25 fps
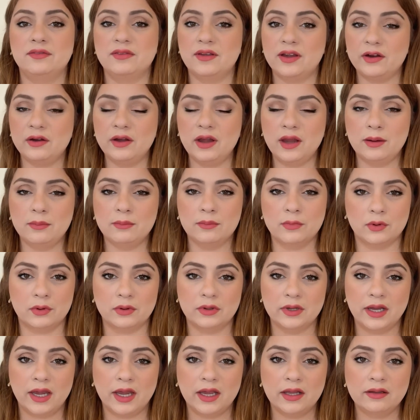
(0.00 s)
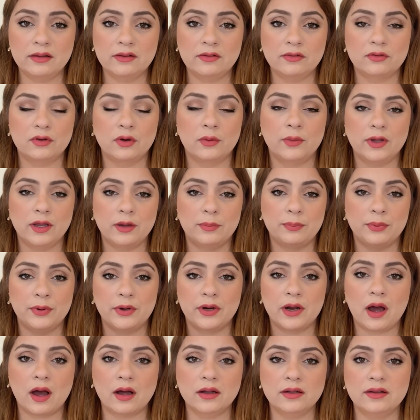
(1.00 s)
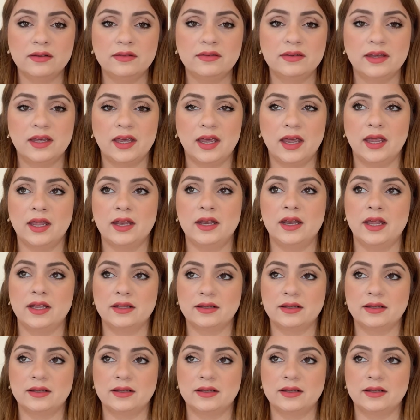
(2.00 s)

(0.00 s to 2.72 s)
very emollient, so when you put it on the skin,